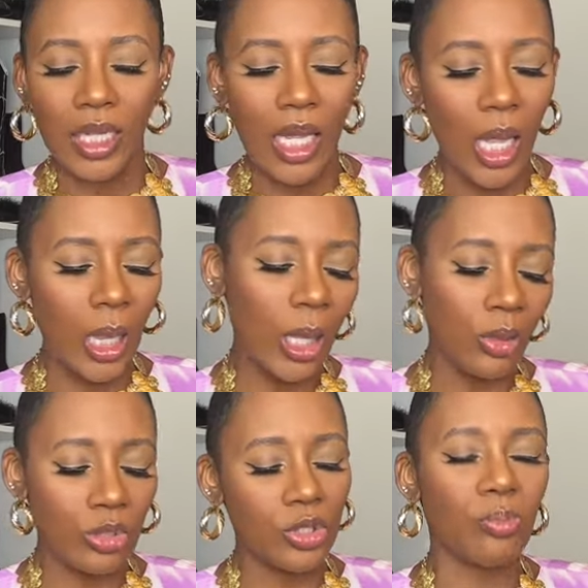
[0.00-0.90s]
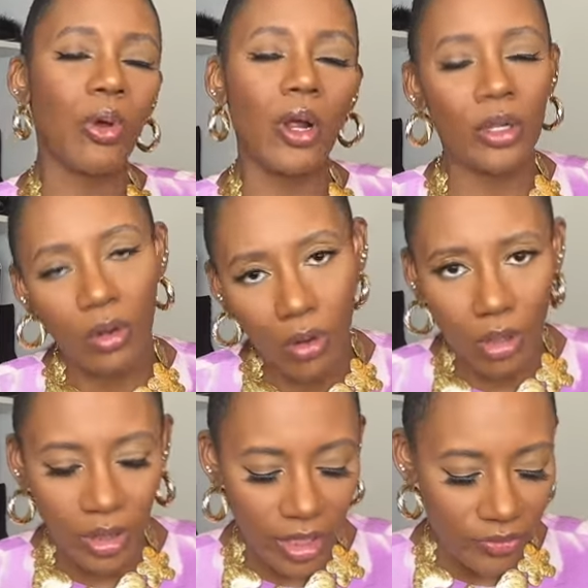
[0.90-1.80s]
a little sparkle,
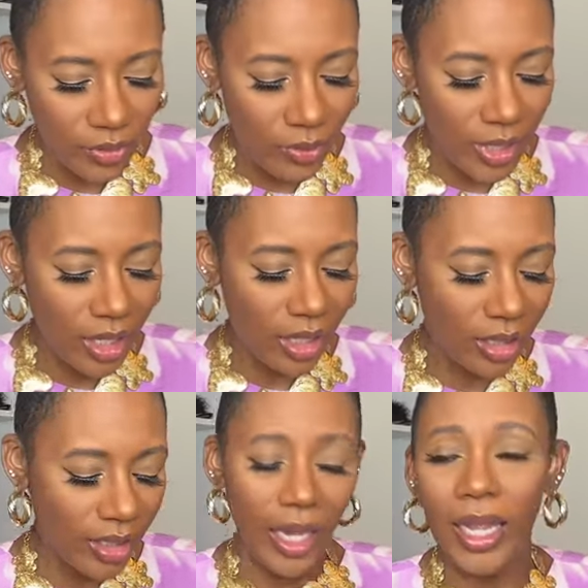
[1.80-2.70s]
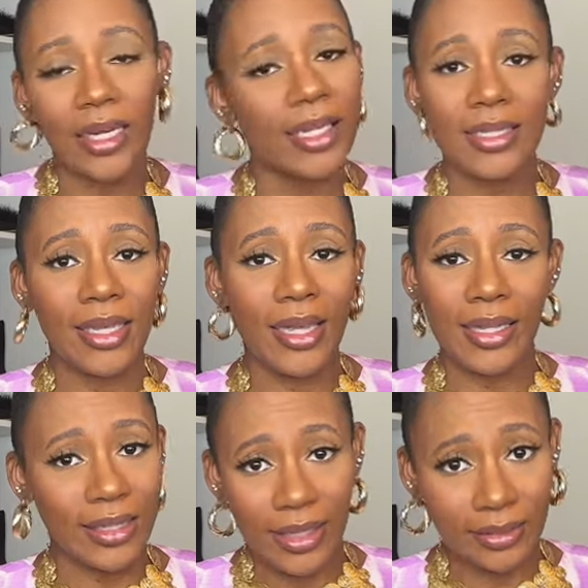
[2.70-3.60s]
if you will, and these ain't got
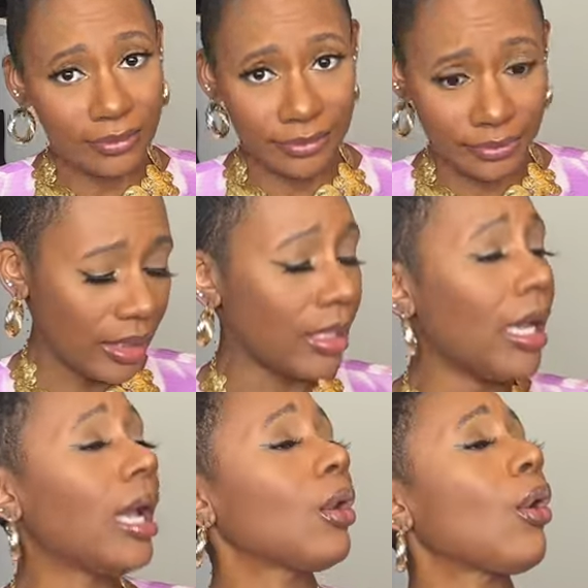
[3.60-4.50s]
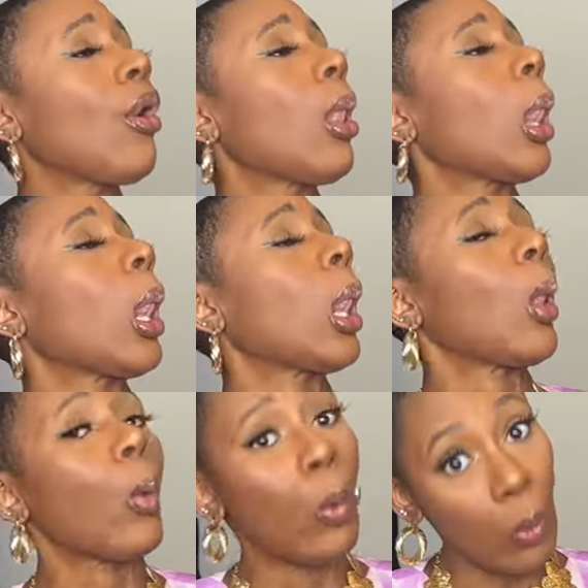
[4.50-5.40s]
that at all
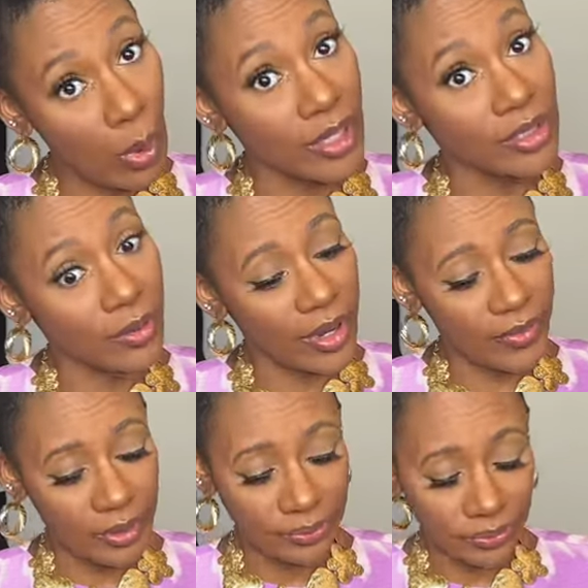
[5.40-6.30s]
whatsoever.